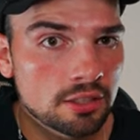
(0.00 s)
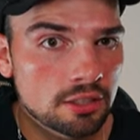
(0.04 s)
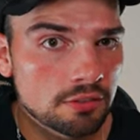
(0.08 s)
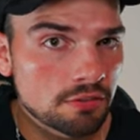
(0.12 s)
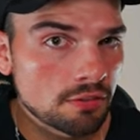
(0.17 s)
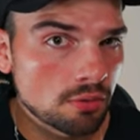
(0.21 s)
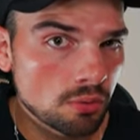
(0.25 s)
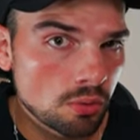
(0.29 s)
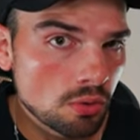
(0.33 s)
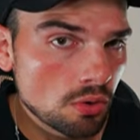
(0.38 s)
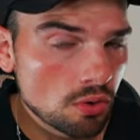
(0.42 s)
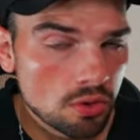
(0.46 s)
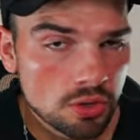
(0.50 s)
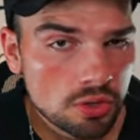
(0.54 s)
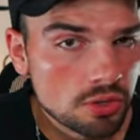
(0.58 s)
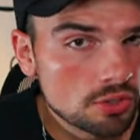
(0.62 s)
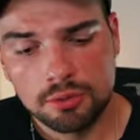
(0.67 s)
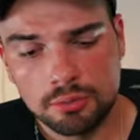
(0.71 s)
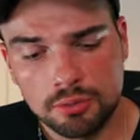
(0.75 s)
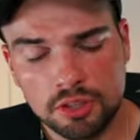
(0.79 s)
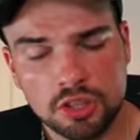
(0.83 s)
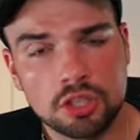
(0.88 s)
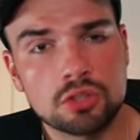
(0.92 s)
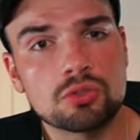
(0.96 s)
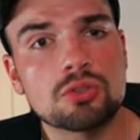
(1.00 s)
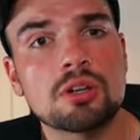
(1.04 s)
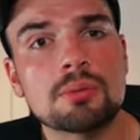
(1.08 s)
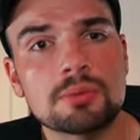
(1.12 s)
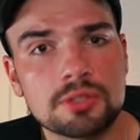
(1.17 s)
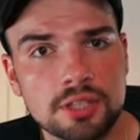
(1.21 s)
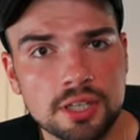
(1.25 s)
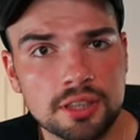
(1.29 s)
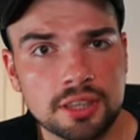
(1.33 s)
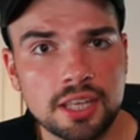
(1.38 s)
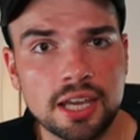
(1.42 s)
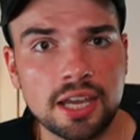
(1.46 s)
different orders, but the
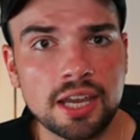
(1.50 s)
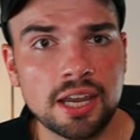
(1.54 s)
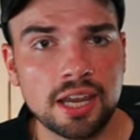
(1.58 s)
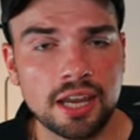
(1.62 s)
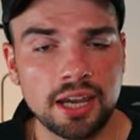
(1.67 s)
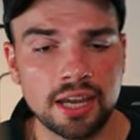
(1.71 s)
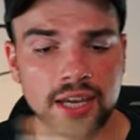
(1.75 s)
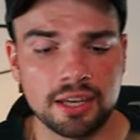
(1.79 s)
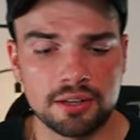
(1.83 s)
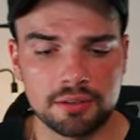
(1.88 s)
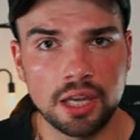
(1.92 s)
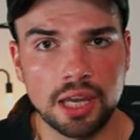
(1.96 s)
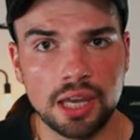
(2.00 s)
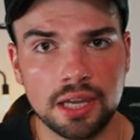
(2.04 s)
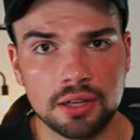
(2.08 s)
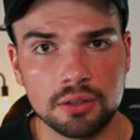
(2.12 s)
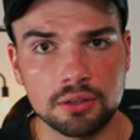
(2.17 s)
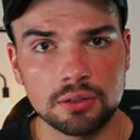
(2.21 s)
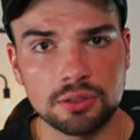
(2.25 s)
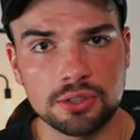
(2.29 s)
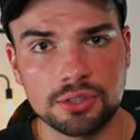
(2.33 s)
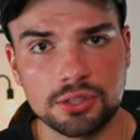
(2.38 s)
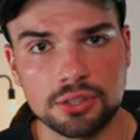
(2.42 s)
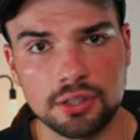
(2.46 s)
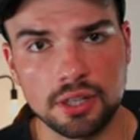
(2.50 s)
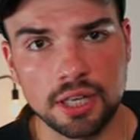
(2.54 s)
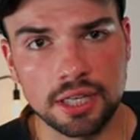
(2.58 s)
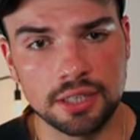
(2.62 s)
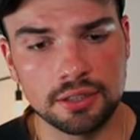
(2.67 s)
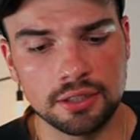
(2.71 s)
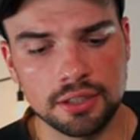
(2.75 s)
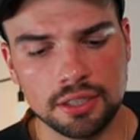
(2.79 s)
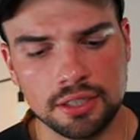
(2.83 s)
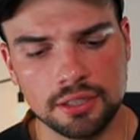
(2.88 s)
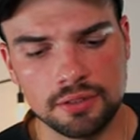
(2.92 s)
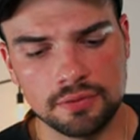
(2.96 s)
drums that they had angled
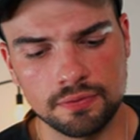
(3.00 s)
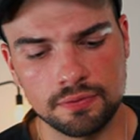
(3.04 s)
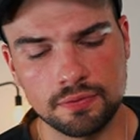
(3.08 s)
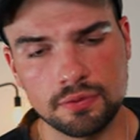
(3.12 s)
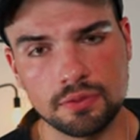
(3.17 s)
slightly,